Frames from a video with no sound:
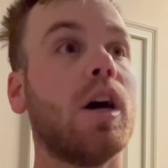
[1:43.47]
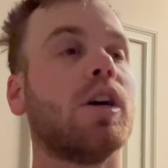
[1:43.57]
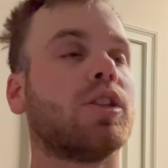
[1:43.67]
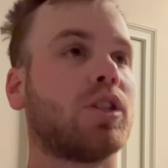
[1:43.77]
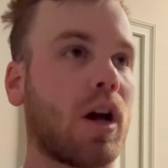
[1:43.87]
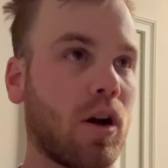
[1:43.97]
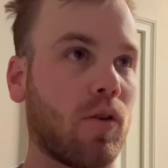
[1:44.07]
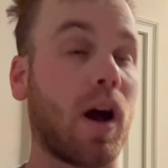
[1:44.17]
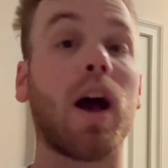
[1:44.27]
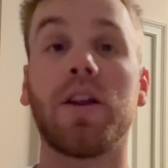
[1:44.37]

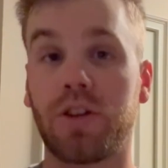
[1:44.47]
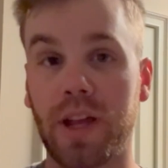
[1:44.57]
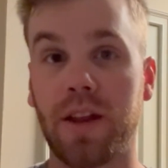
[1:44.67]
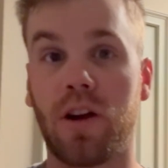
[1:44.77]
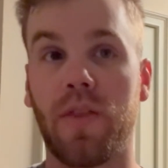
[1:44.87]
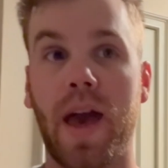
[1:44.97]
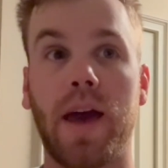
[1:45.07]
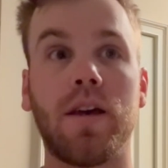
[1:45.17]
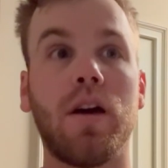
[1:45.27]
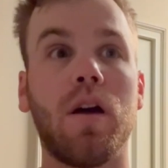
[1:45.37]
So I understand all
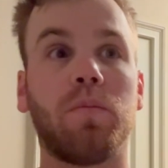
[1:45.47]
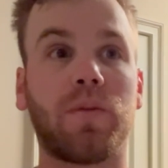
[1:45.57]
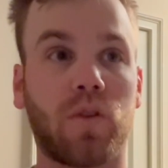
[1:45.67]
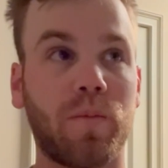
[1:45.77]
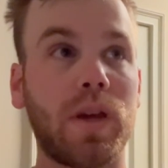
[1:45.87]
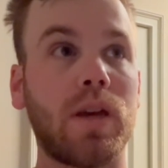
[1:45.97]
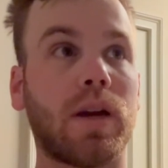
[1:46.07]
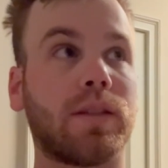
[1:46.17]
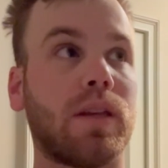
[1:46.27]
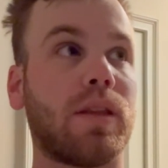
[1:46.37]
that. But for me, I
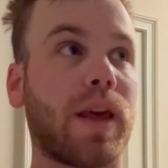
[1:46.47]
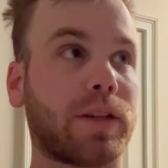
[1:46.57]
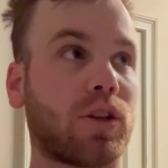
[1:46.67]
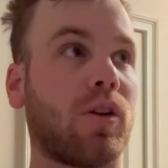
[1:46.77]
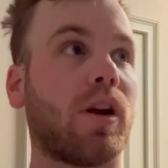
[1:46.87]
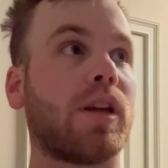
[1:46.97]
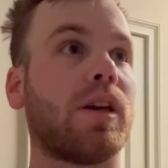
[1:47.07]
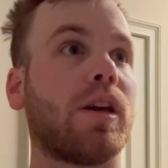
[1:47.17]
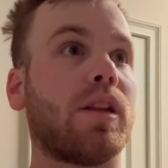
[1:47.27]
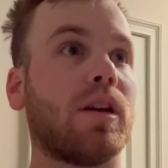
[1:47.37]
said the next car I
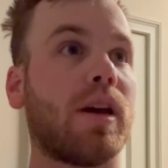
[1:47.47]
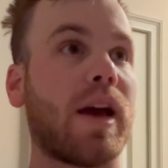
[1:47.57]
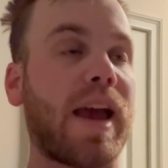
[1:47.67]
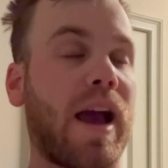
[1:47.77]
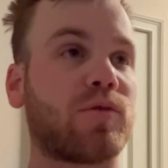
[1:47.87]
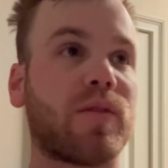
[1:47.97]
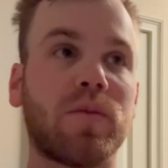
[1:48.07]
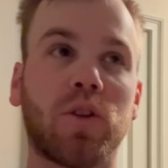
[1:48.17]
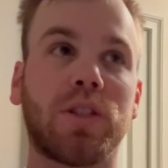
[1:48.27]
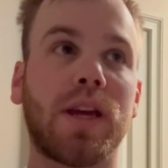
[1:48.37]
get, after having the
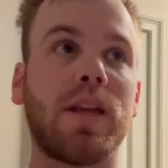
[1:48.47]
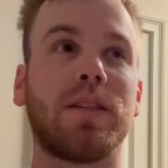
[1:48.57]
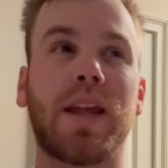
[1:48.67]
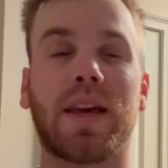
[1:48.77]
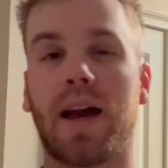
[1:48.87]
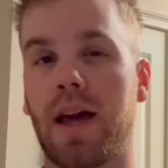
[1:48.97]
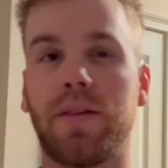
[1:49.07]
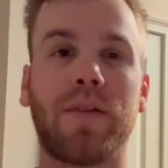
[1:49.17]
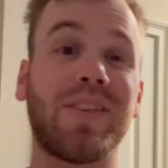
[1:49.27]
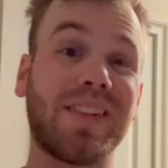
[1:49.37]
Mercedes and it kind of
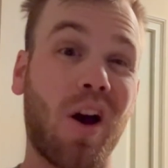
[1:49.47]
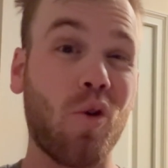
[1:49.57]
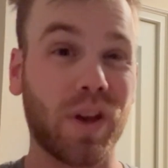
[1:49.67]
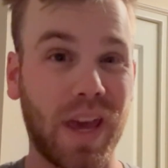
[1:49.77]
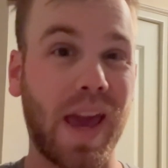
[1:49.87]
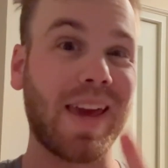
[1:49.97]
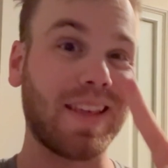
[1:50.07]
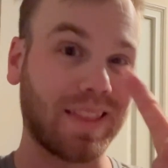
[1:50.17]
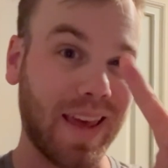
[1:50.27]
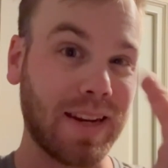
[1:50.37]
having okay
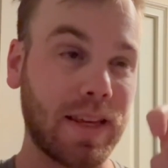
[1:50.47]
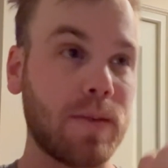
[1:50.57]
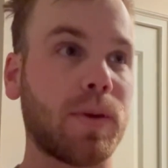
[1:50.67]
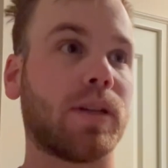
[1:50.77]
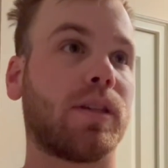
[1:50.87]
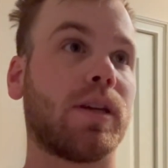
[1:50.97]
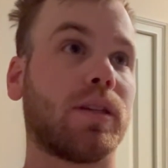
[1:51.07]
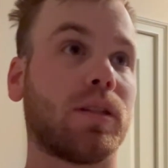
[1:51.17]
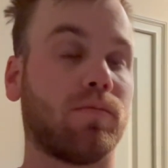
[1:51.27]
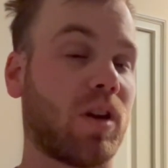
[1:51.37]
lane keeping
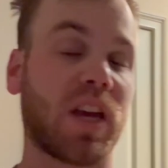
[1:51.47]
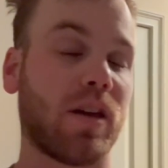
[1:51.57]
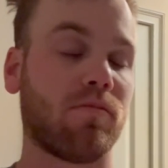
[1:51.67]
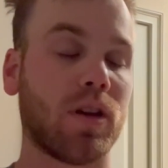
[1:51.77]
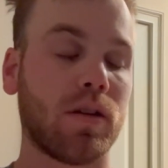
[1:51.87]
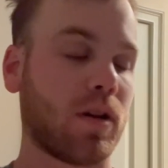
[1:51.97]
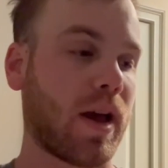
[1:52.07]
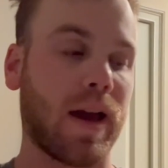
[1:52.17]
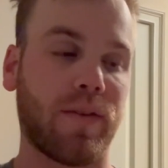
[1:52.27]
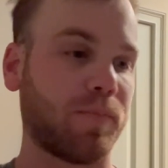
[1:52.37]
assist, again,
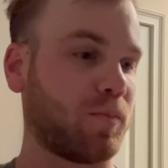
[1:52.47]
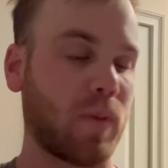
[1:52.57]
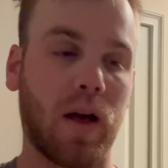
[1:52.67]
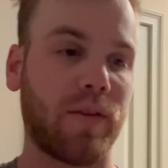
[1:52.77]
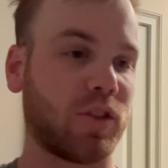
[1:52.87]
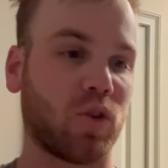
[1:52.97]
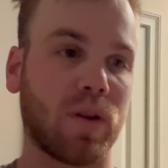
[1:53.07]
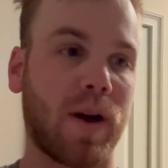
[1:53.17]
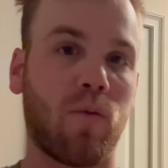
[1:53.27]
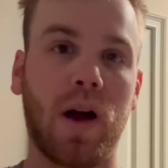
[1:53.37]
I'll have a story
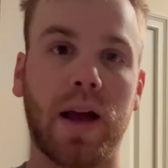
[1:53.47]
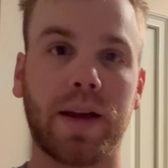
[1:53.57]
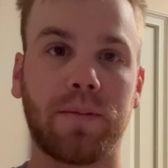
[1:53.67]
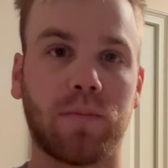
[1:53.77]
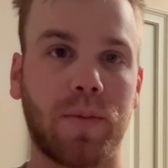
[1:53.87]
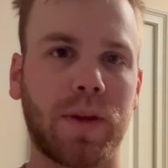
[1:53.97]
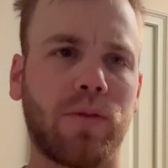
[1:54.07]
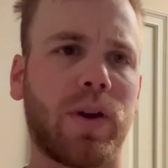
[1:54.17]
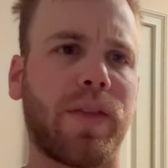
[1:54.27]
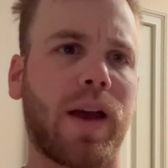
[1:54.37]
about why I'm getting
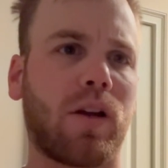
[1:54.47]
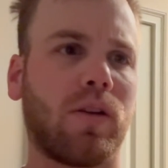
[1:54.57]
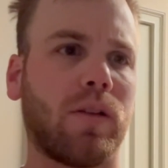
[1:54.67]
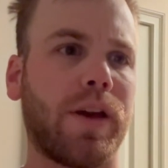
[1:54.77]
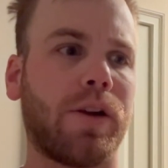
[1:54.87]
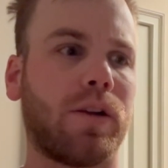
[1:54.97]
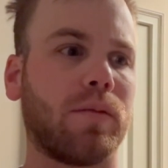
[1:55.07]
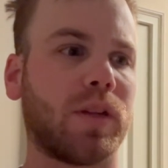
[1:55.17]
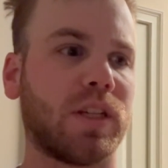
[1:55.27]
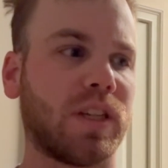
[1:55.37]
rid of that car later,
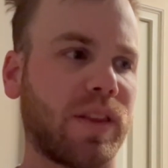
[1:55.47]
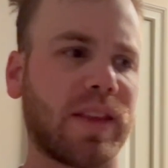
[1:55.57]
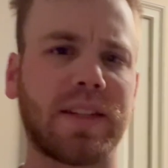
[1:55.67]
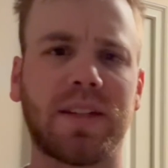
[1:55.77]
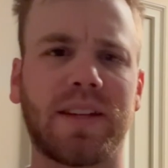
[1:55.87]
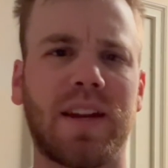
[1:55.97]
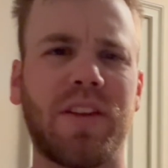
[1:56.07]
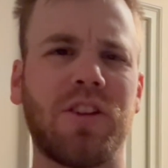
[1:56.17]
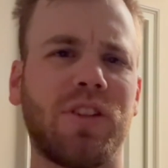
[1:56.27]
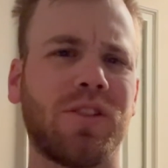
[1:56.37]
because I think that's a kind of an
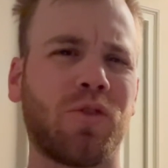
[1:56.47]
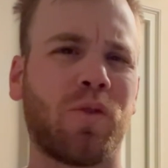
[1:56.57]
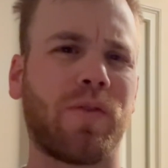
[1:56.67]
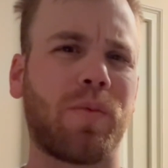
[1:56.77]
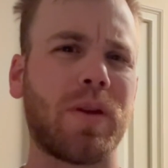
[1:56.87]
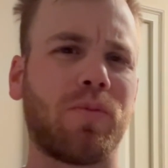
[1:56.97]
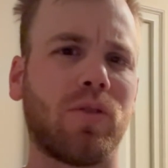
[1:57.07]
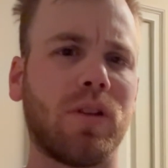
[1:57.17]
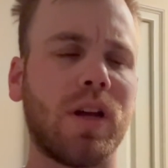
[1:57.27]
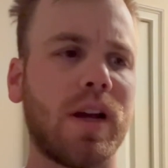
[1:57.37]
interesting story for
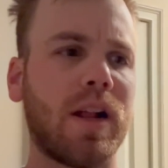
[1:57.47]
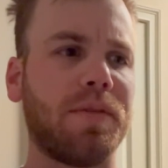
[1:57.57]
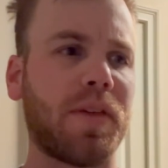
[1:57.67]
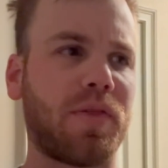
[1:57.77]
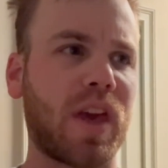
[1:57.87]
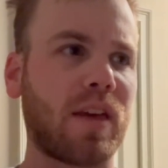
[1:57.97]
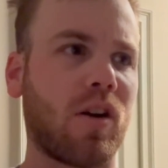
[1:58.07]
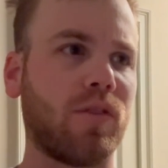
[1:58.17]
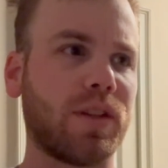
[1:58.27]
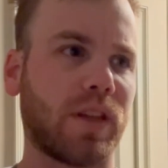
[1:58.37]
people that think
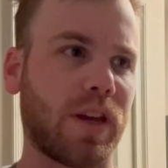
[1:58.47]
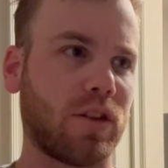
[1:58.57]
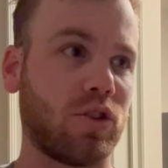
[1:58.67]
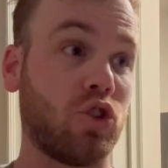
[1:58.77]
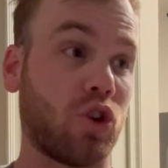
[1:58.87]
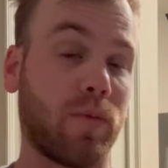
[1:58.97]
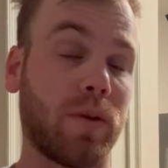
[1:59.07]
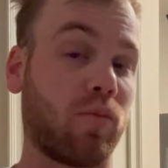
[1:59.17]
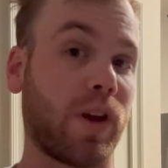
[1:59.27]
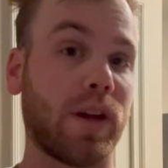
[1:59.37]
all these like German
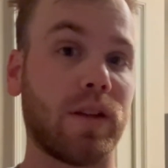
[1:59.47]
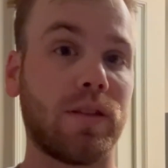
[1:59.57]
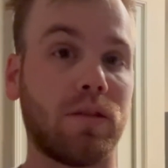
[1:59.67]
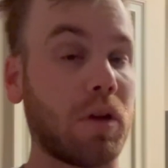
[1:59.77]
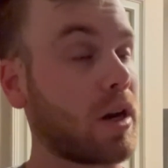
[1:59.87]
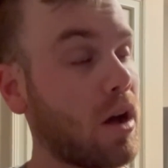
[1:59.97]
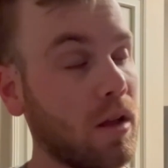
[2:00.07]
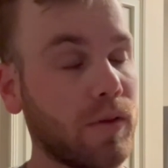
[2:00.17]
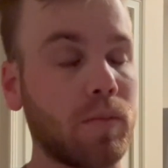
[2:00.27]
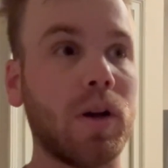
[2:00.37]
brands, not all
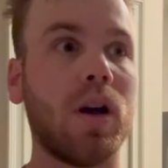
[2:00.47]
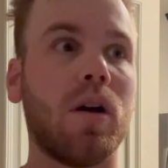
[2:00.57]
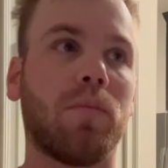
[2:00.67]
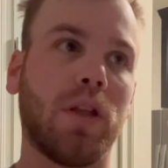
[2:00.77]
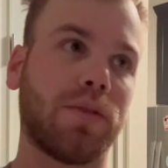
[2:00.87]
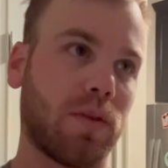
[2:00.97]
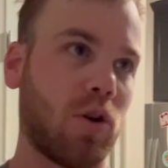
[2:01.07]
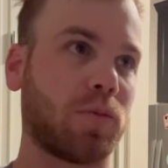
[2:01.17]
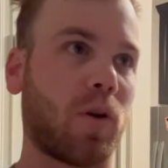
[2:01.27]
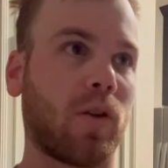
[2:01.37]
of them, but at least for the
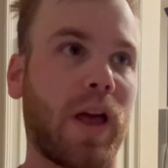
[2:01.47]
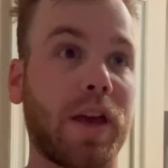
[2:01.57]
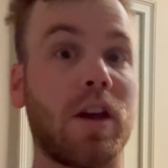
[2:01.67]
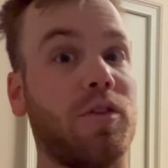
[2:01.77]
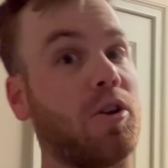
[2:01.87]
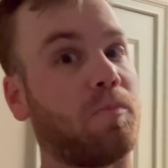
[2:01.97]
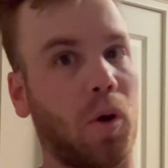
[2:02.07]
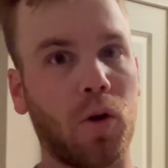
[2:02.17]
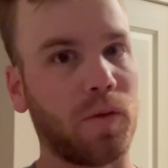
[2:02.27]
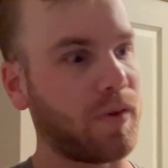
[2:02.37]
most part, are like they're
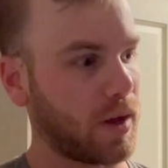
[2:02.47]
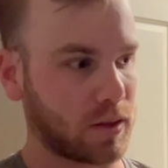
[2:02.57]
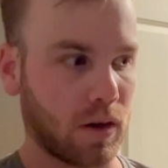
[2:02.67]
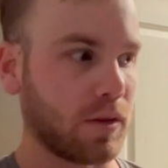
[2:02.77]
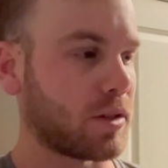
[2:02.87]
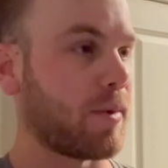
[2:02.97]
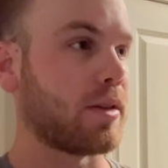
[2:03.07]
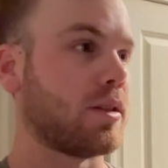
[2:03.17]
perfect and all this amazing